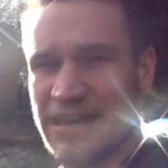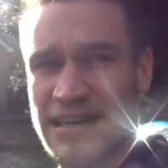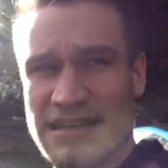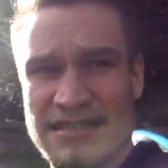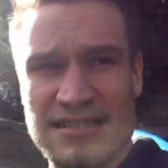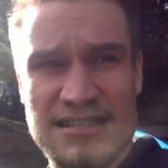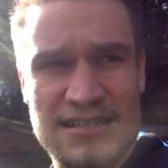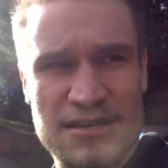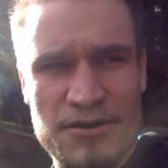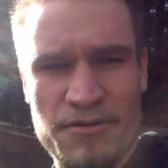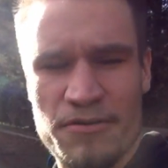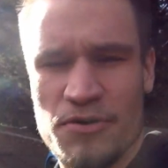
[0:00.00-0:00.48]
and
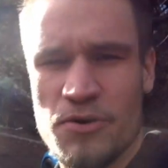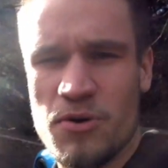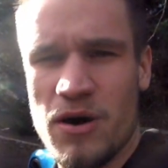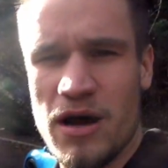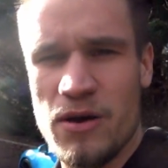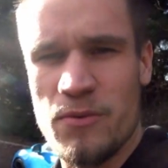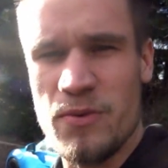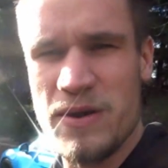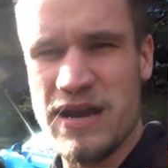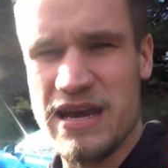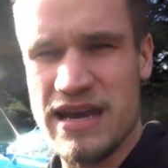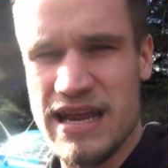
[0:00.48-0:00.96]
it's still
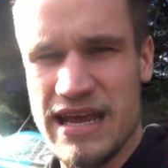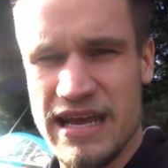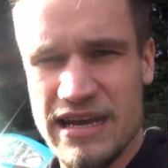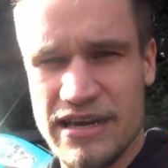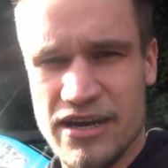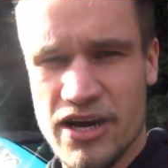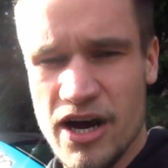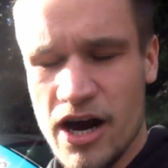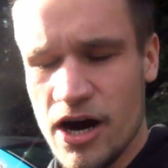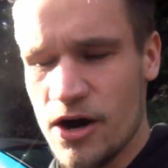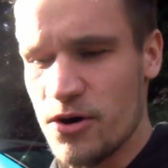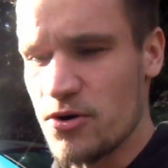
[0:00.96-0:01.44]
quite windy
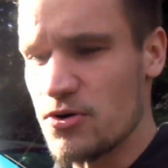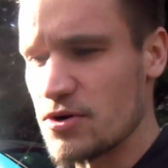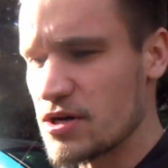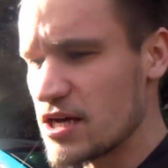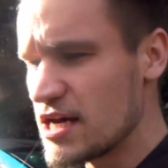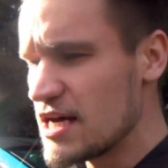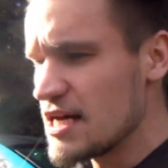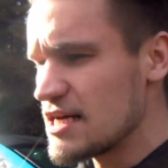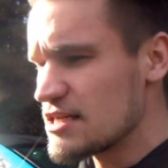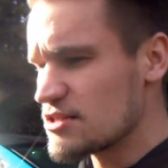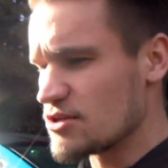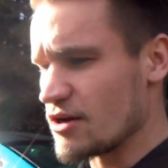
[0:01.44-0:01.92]
and cold.
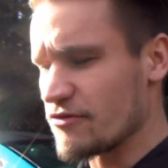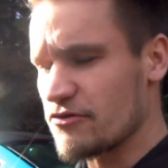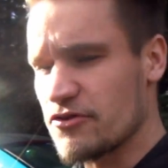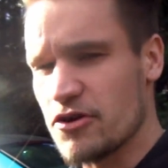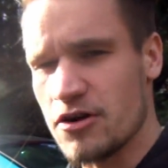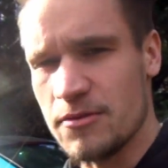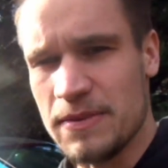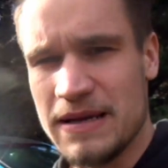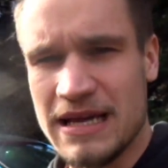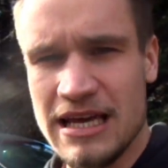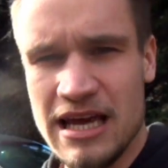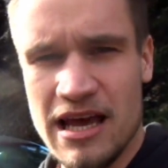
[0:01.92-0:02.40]
So I've
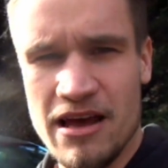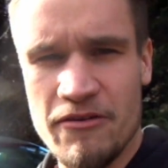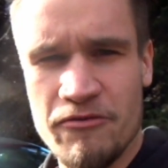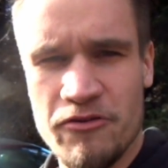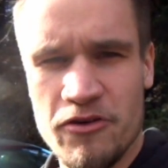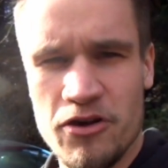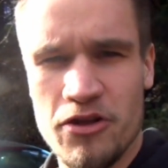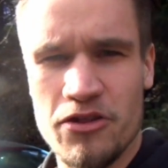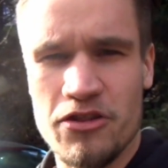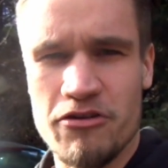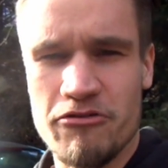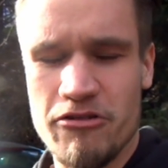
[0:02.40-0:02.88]
got to be
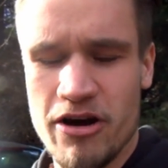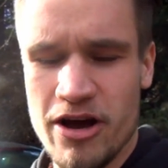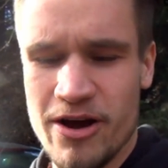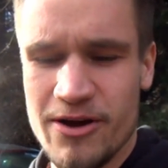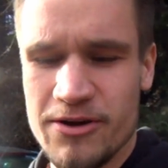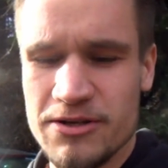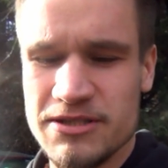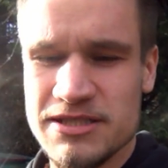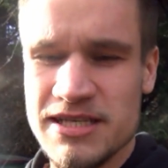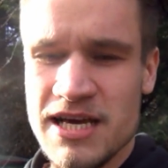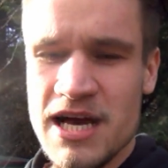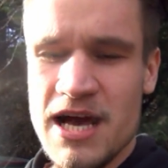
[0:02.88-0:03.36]
careful on the
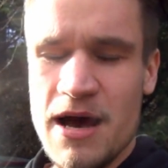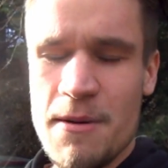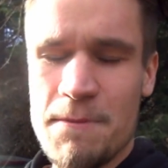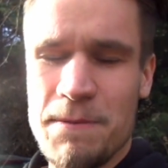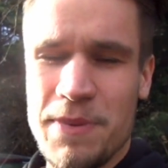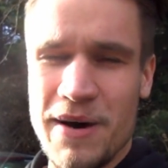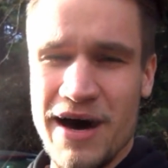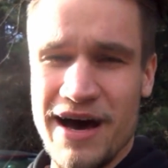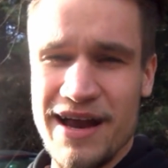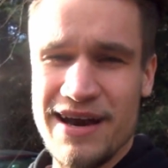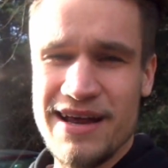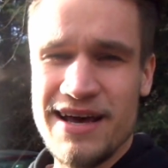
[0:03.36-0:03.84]
roads,
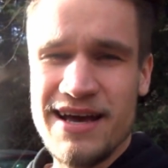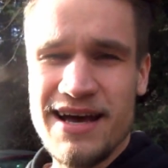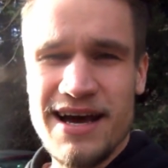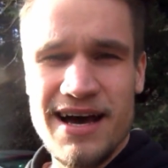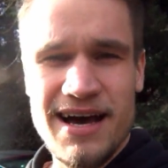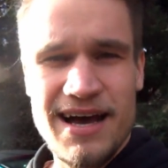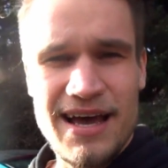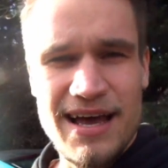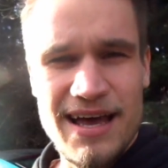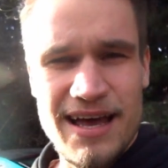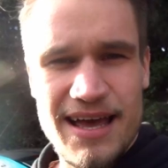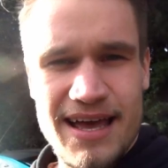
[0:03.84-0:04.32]
but
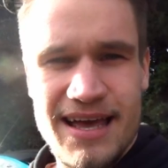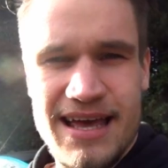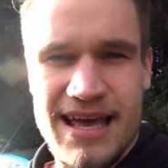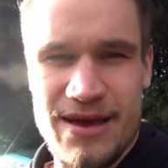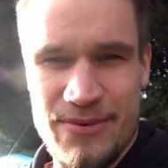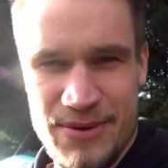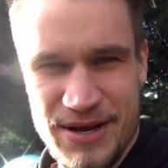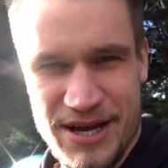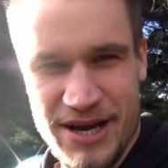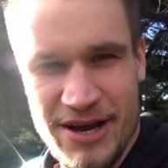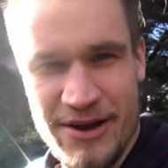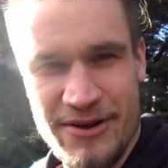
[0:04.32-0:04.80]

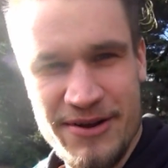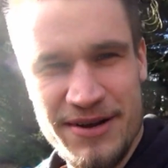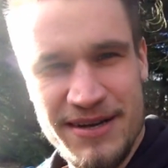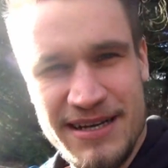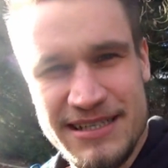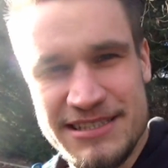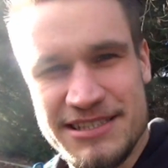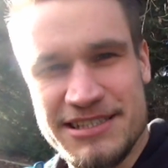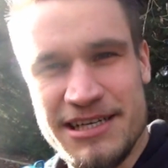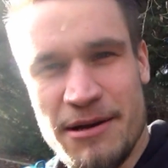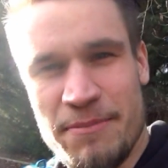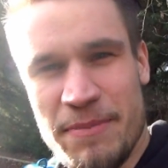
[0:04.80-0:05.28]
here we go.
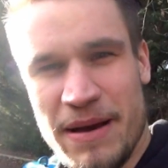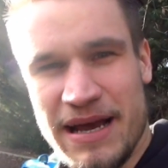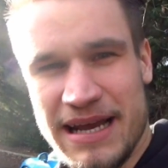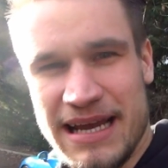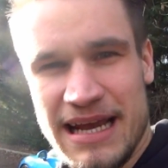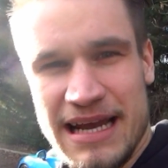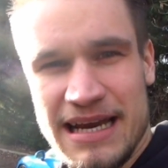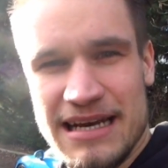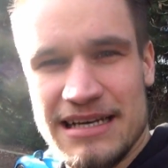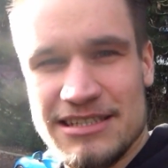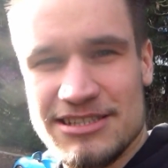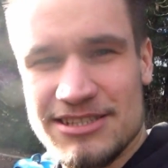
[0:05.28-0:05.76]
Let's jump
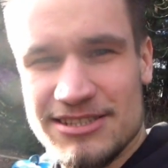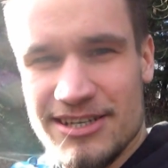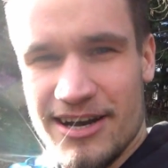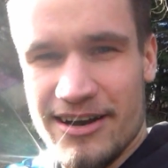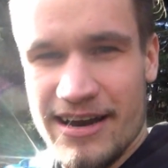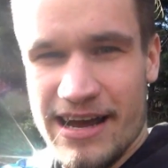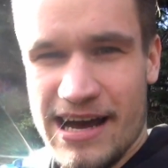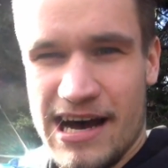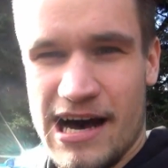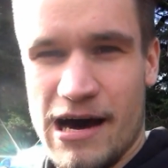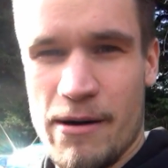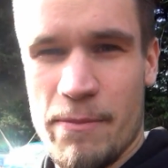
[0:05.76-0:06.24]
back in,
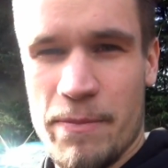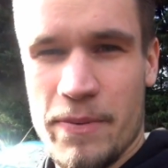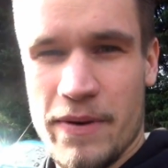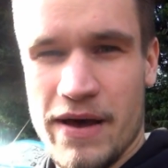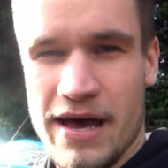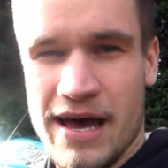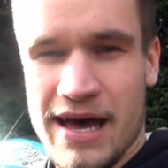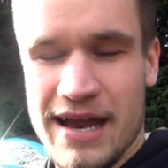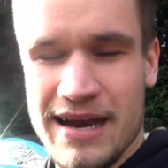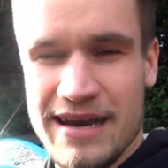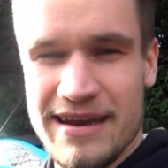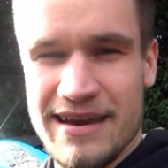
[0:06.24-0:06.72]
start it up,
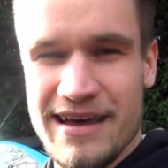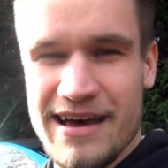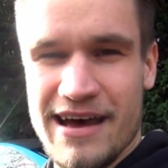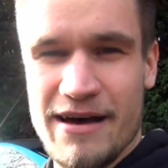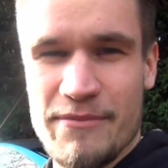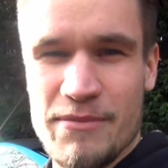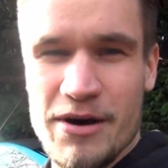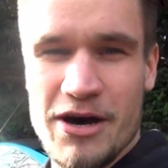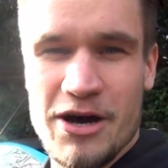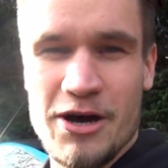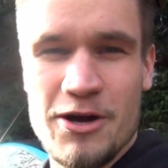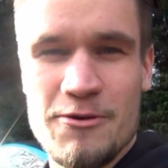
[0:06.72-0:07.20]
and
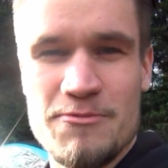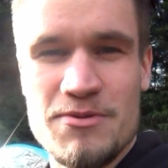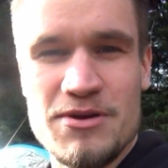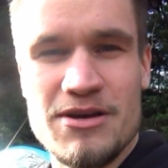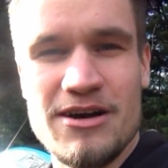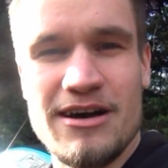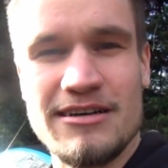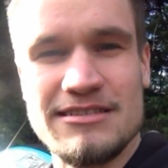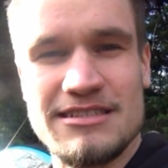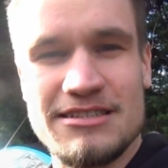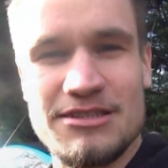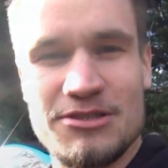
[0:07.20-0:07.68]
I hope
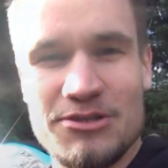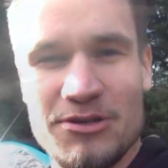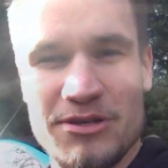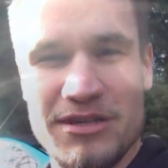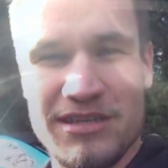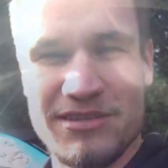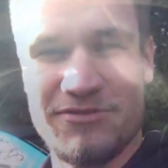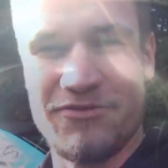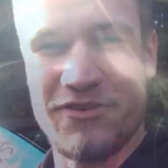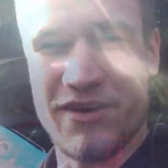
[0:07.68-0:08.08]
you guys enjoy this